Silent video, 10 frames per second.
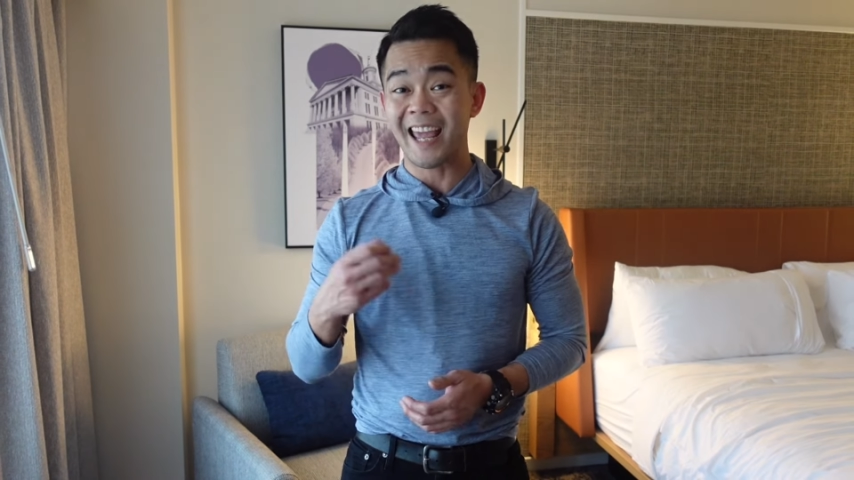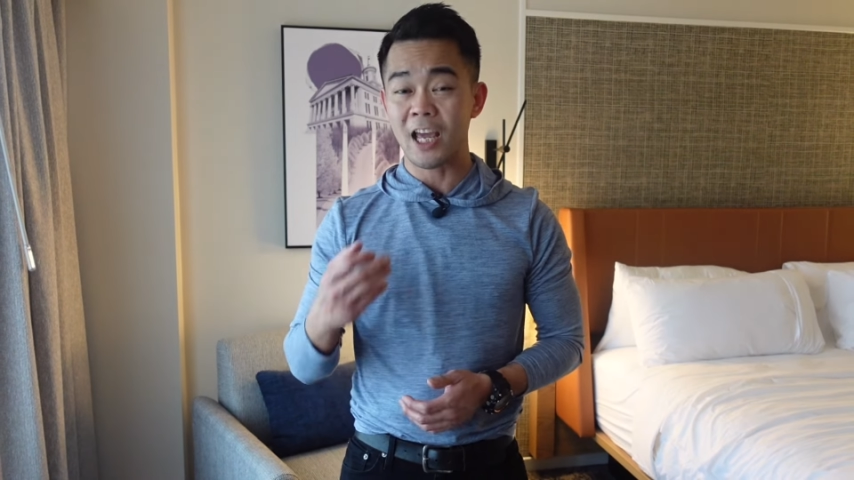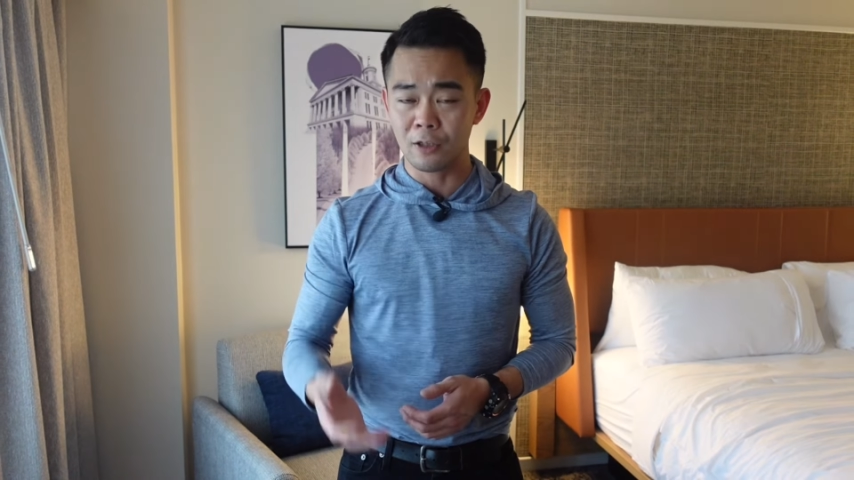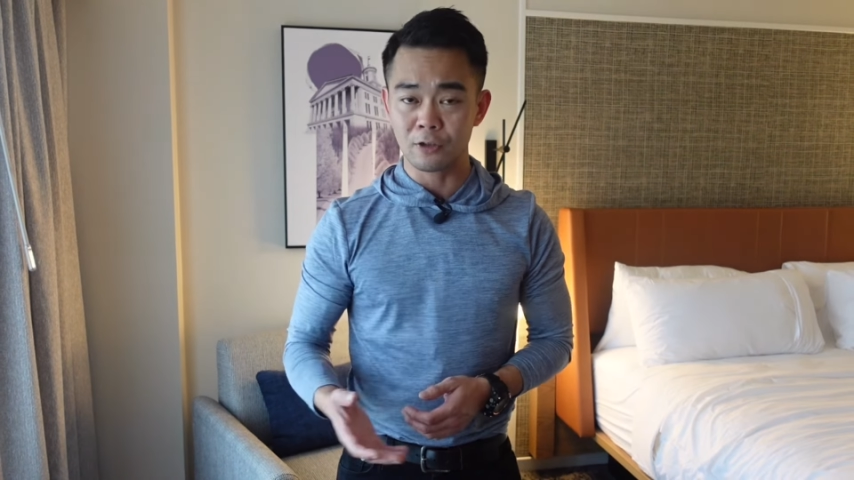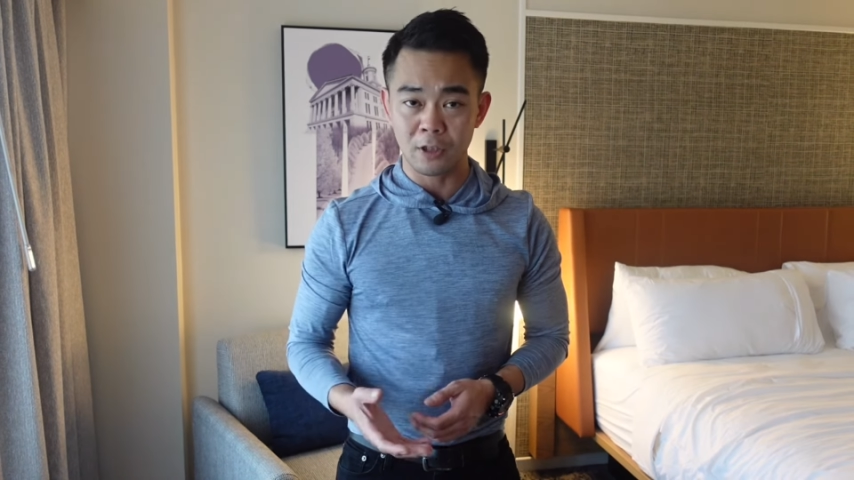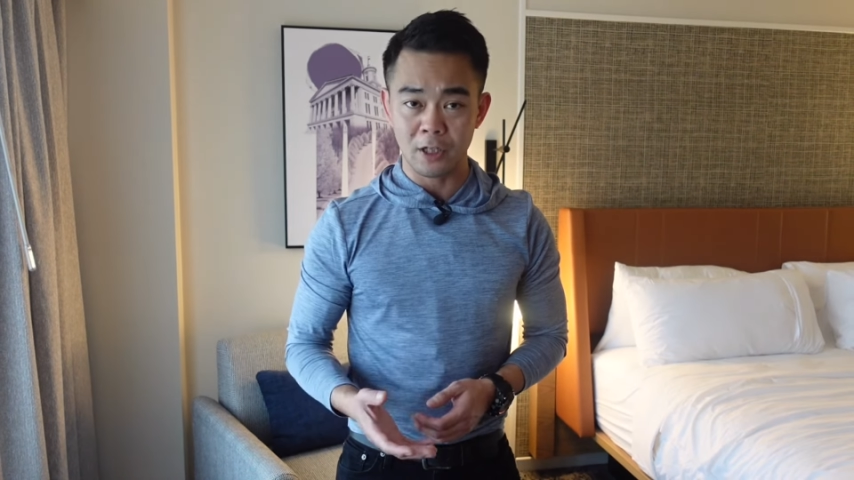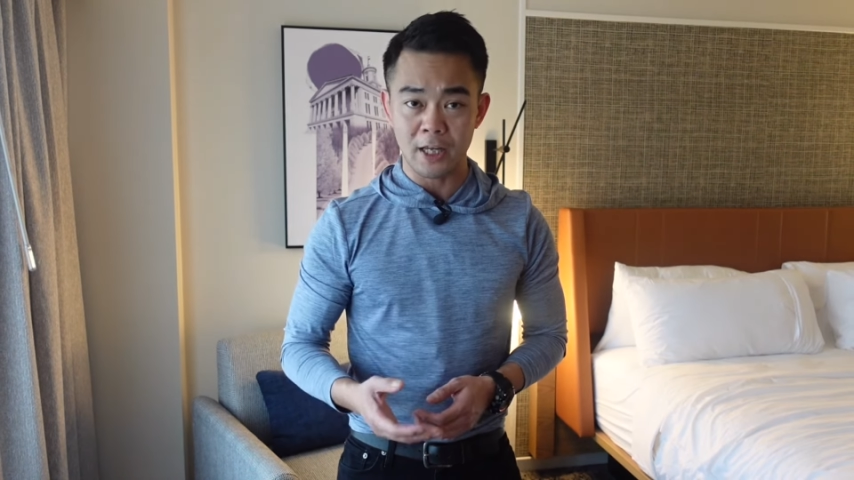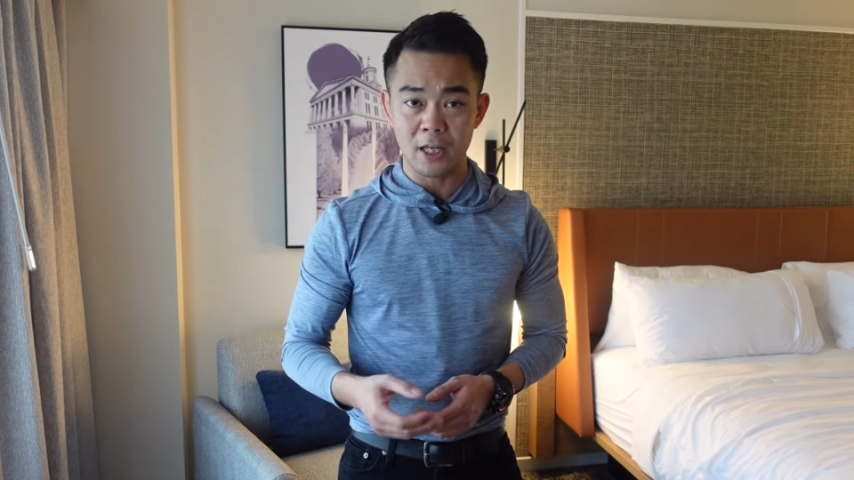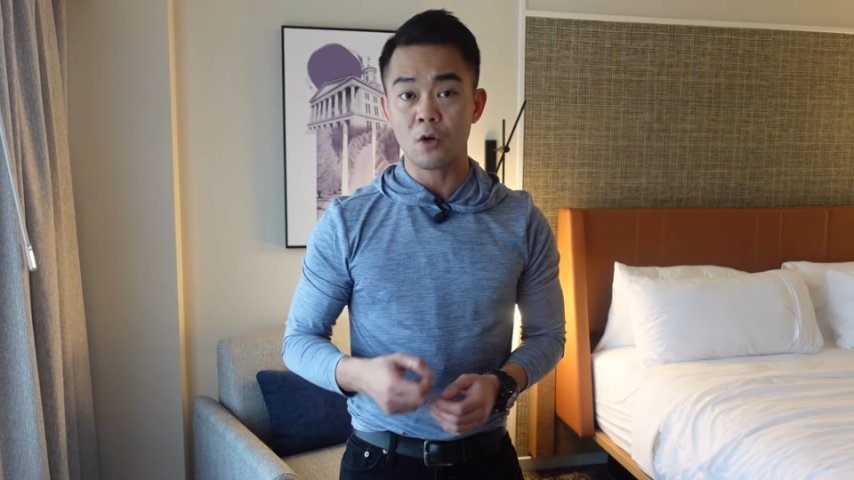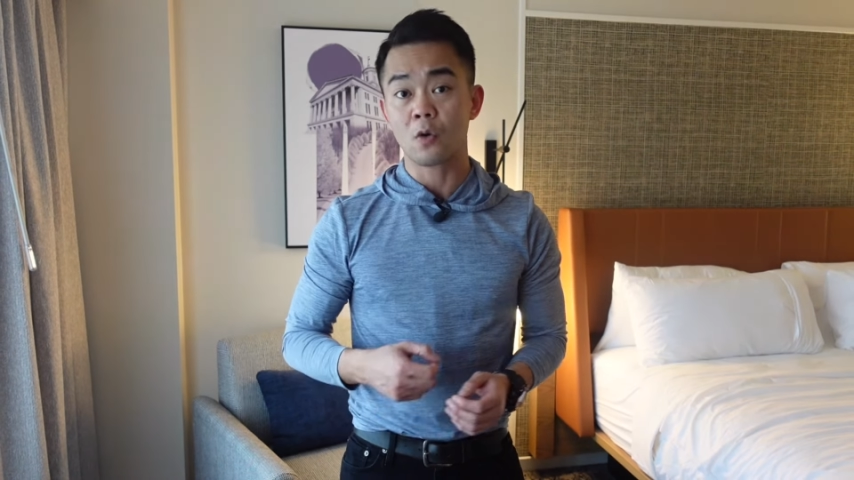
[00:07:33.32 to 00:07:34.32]

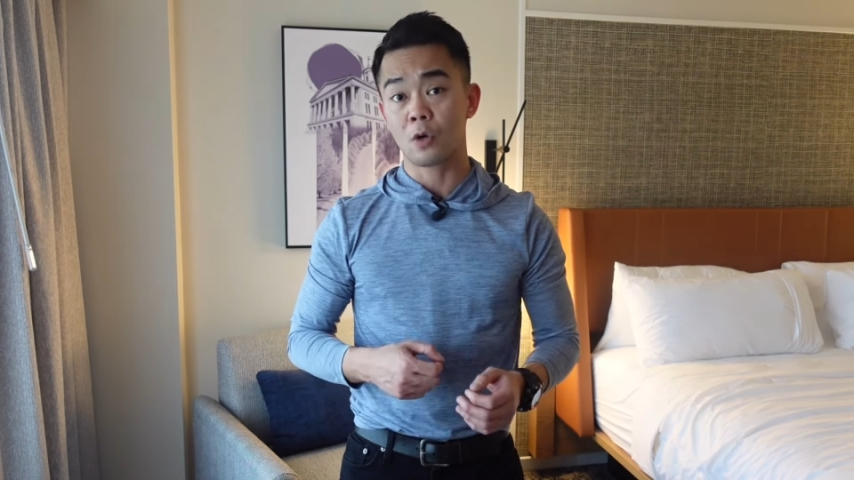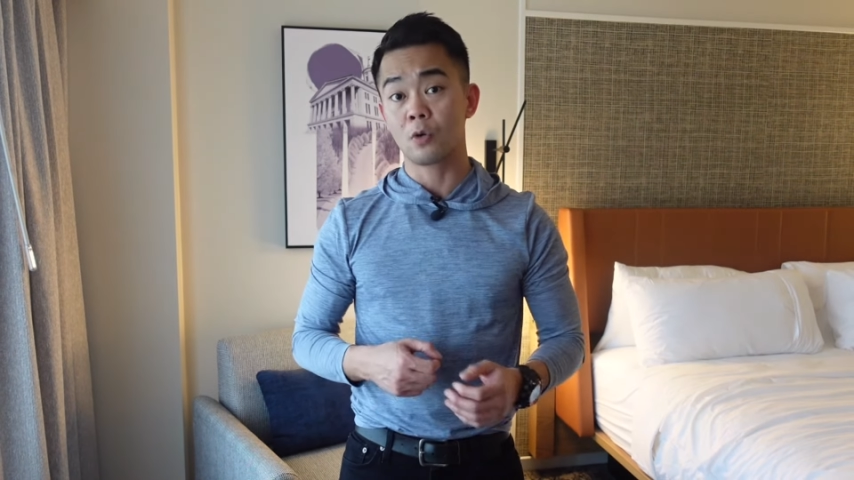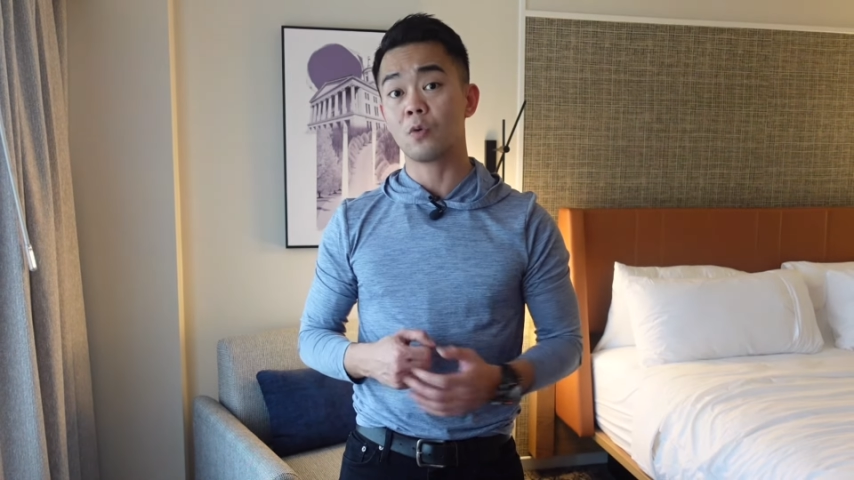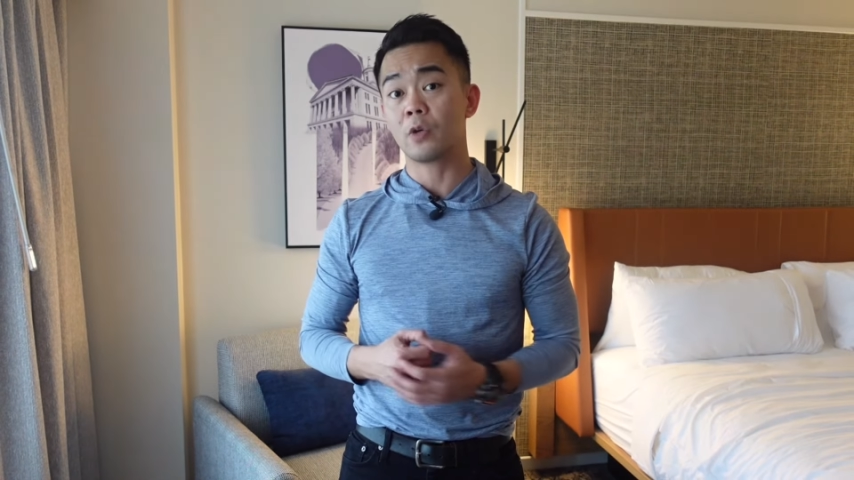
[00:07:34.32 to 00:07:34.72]
elderly or who